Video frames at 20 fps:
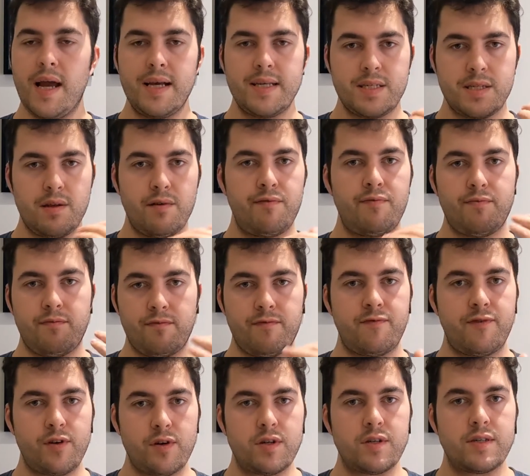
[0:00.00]
is the
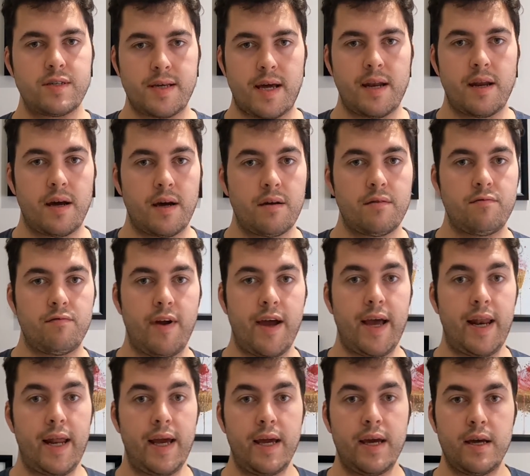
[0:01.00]
front and centre,
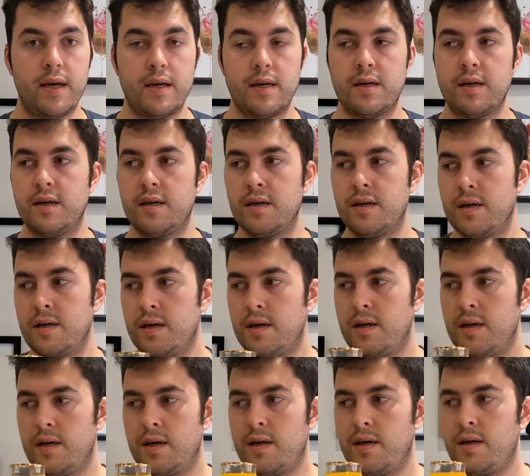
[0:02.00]
really.
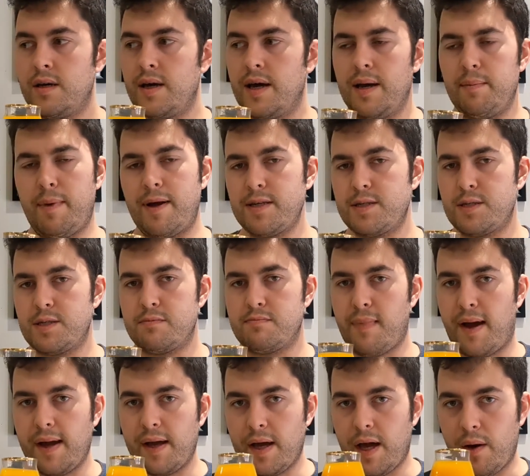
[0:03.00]
It
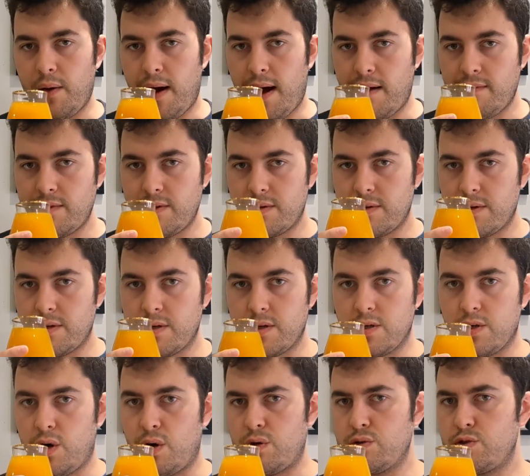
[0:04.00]
mentions mango. I haven't
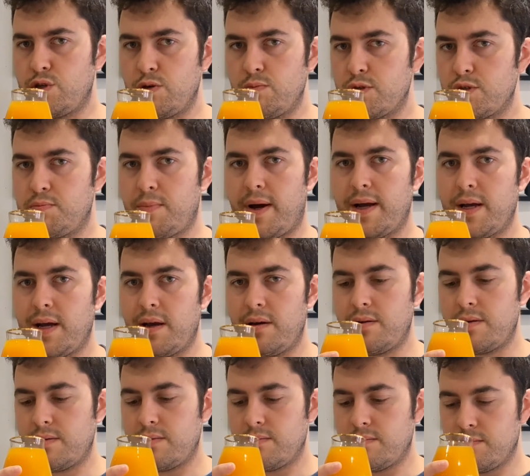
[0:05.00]
got too much
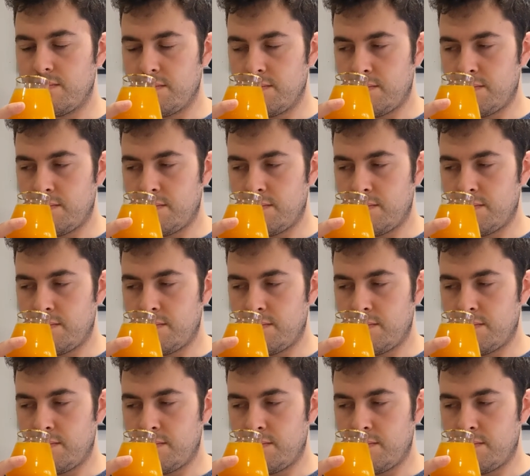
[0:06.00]
mango.